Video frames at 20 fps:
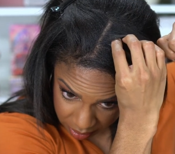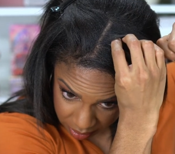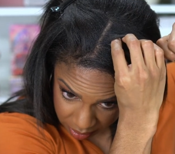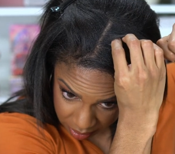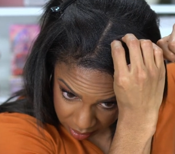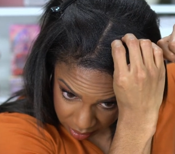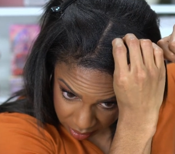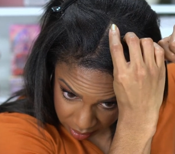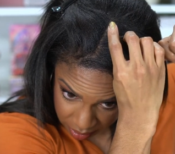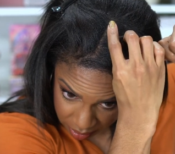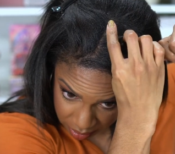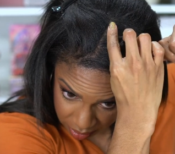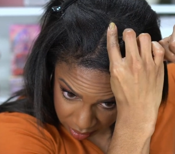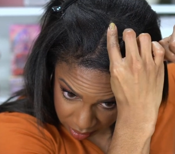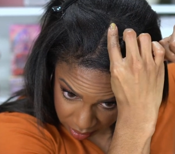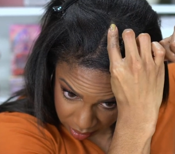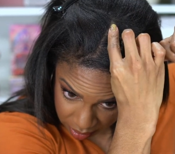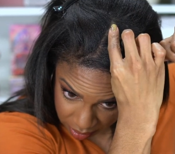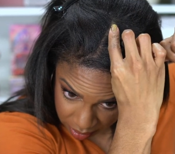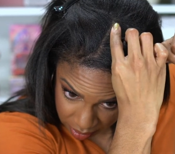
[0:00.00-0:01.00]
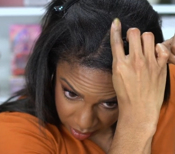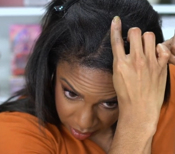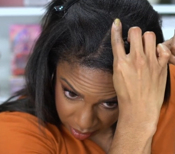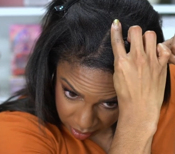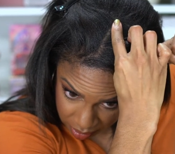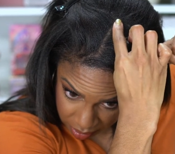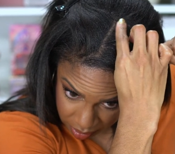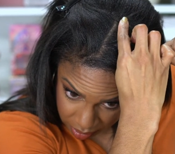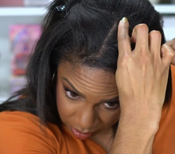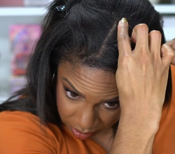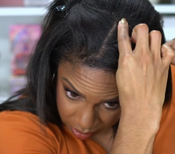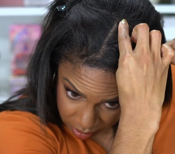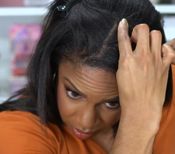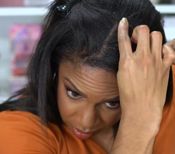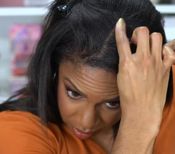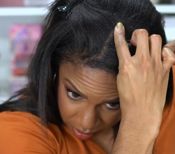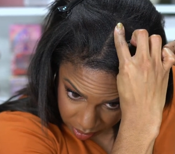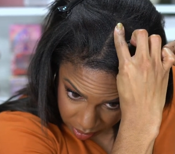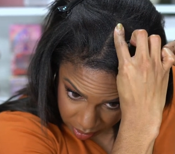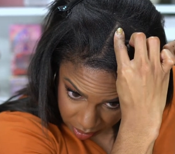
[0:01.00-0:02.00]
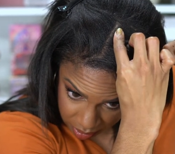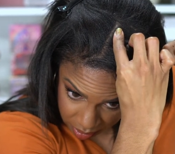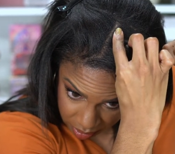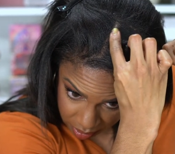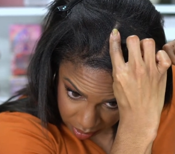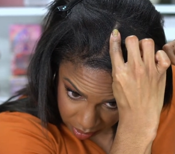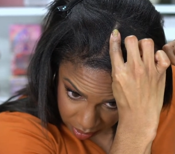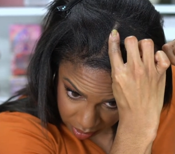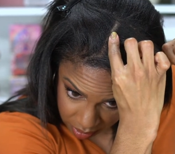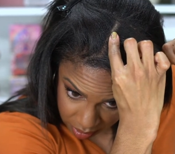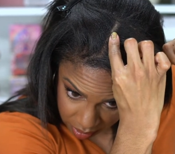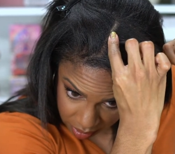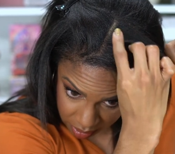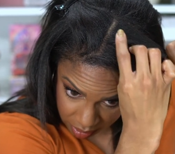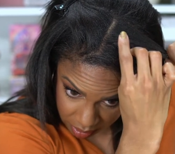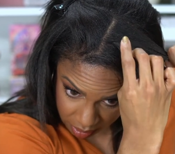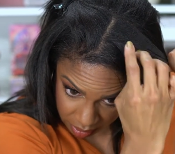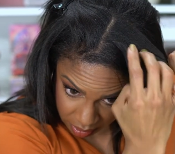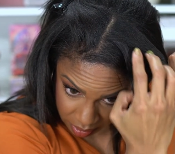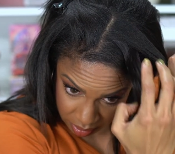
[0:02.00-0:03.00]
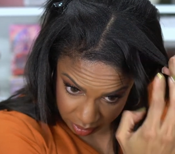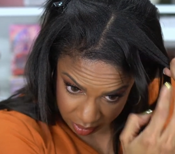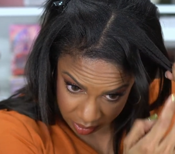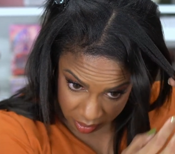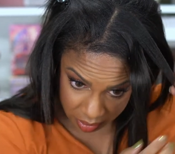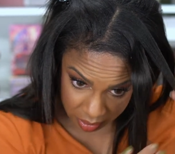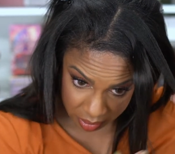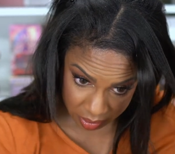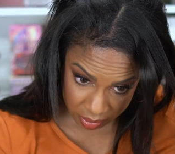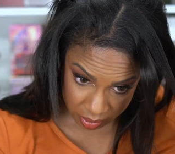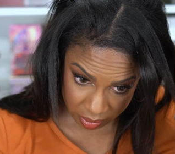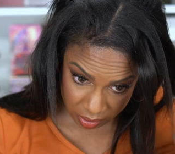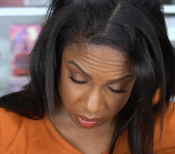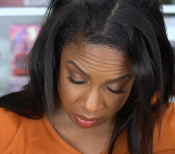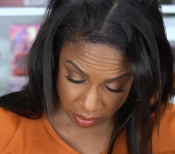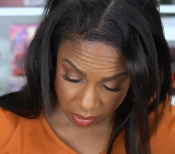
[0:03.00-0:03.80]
No one is speaking in this clip.